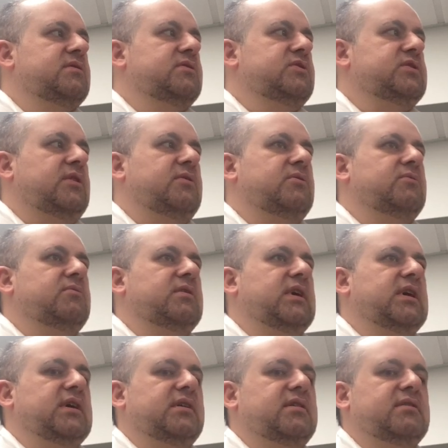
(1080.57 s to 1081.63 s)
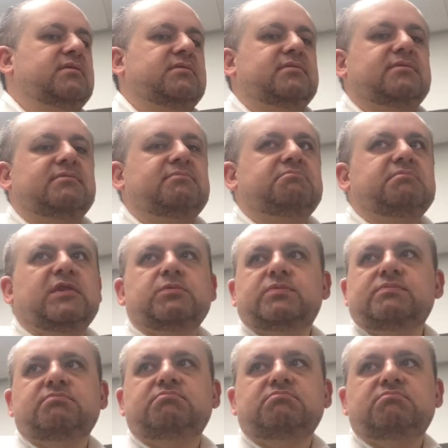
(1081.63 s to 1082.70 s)
So uh, it,
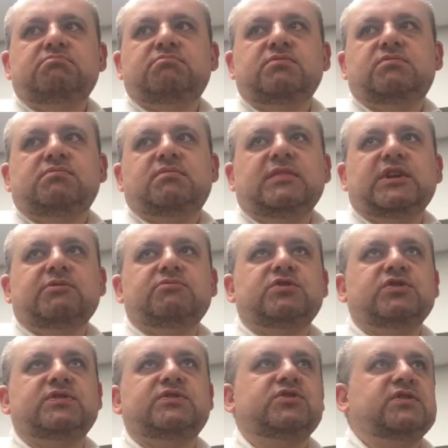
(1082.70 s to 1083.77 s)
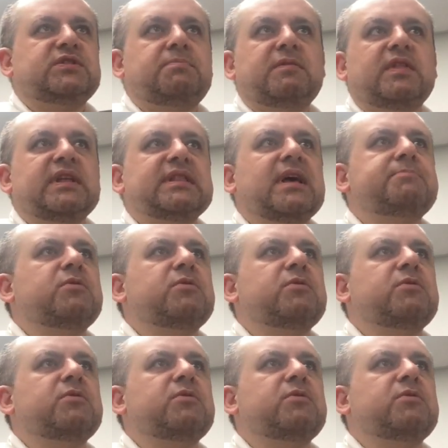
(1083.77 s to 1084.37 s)
you know, just, just something like that.